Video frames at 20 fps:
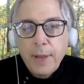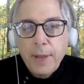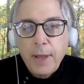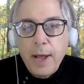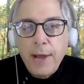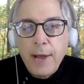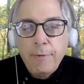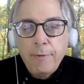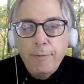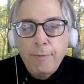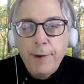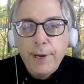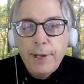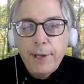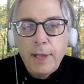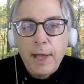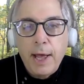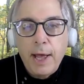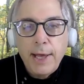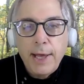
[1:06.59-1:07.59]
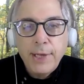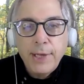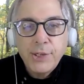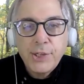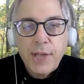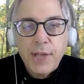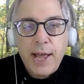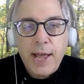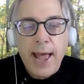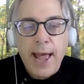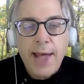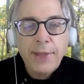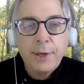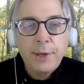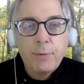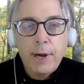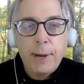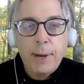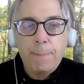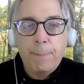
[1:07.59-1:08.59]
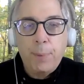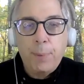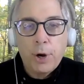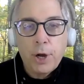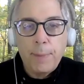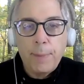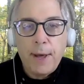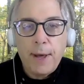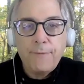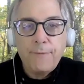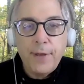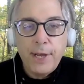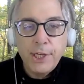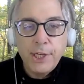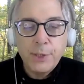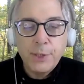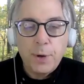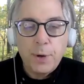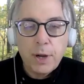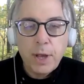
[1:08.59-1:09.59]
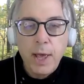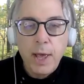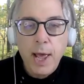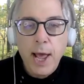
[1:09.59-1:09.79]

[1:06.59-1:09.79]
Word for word: I realized I had to write a book about Facebook.